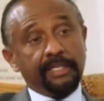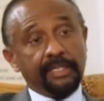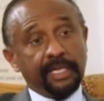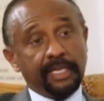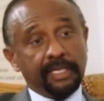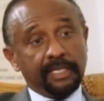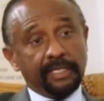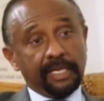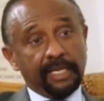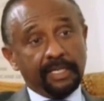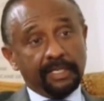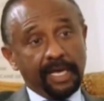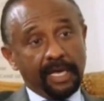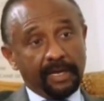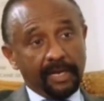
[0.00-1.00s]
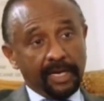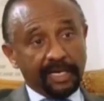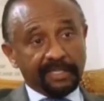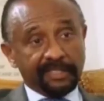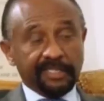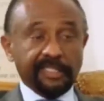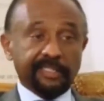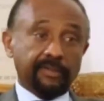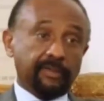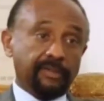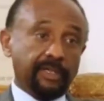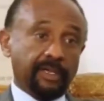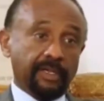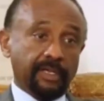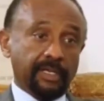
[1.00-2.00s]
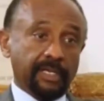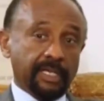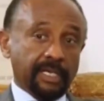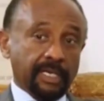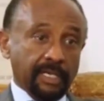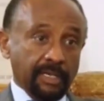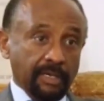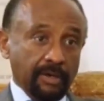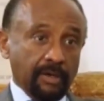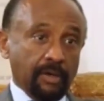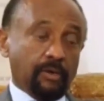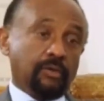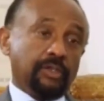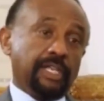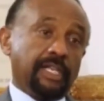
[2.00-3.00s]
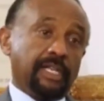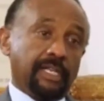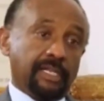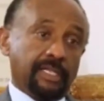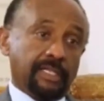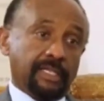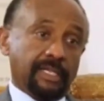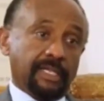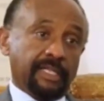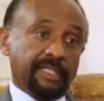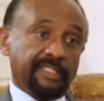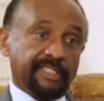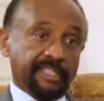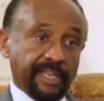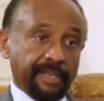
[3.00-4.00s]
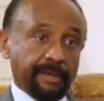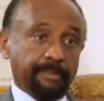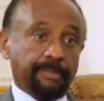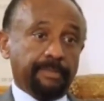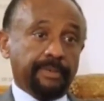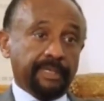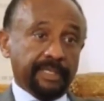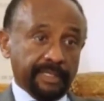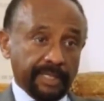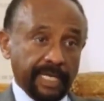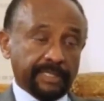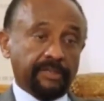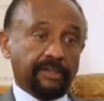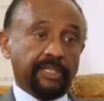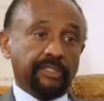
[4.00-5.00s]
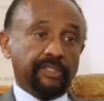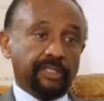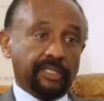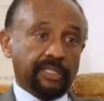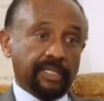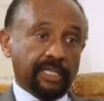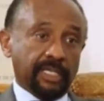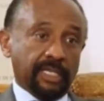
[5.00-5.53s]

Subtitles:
They are legacies of the colonial setup in that region